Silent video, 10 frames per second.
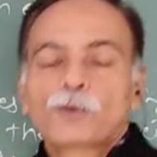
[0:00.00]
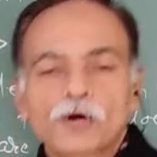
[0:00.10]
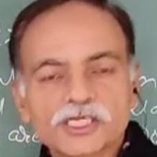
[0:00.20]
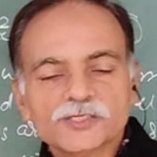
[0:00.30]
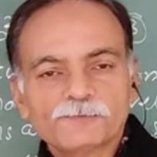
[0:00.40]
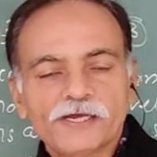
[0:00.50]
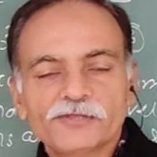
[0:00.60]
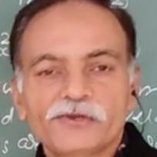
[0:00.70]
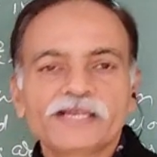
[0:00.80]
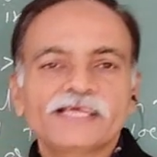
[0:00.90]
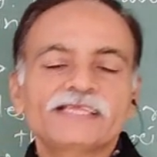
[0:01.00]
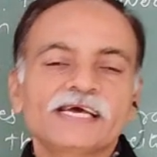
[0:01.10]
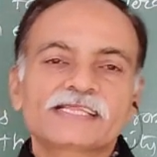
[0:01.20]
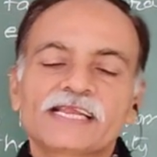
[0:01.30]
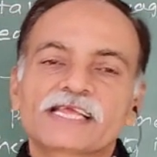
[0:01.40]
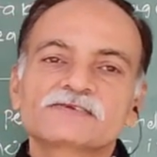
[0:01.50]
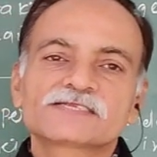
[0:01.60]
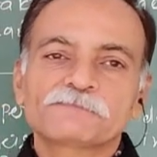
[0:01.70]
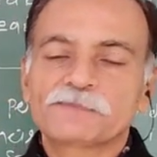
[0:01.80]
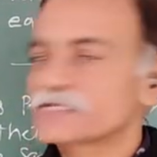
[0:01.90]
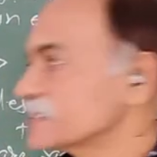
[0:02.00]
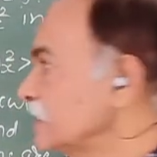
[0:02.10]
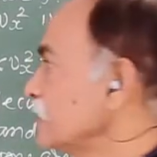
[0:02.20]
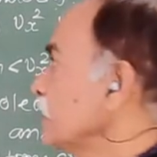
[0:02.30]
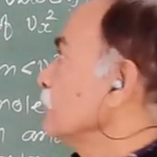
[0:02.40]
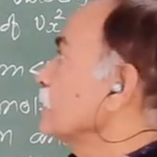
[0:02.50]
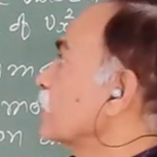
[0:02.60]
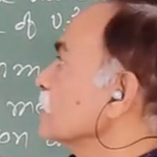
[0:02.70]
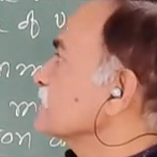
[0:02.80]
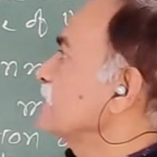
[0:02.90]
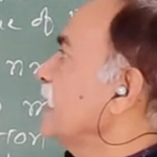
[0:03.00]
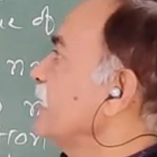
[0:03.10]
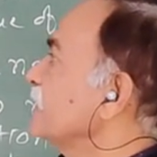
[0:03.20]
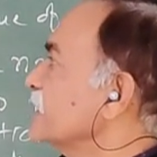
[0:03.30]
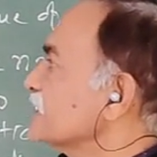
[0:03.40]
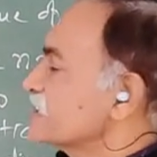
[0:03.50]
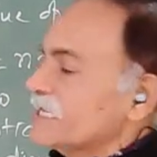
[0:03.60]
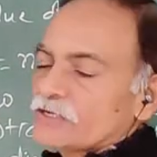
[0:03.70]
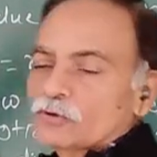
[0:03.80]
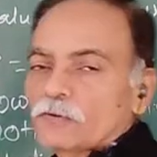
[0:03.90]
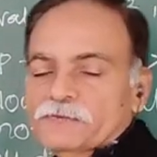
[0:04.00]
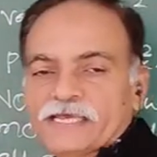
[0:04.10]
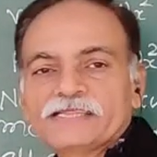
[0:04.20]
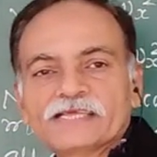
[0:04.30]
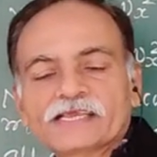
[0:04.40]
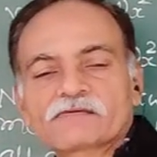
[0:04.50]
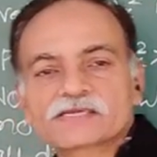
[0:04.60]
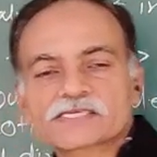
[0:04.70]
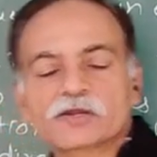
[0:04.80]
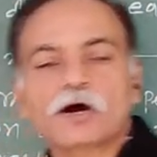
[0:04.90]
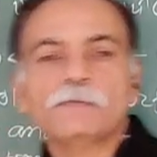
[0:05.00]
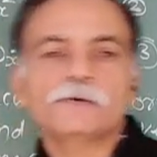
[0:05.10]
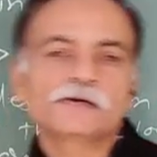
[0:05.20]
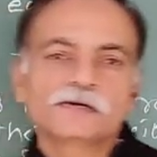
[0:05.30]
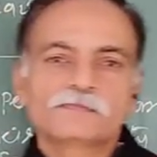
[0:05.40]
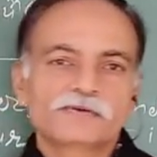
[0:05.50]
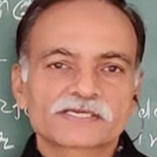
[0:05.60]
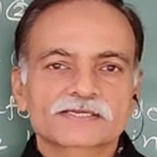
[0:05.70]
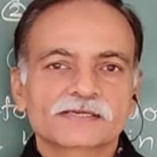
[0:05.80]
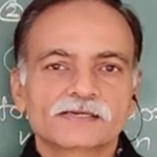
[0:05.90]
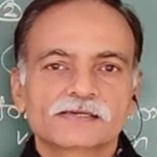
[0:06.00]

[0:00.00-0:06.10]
per unit area, that gives the pressure, because we are interested to obtain the equation of pressure.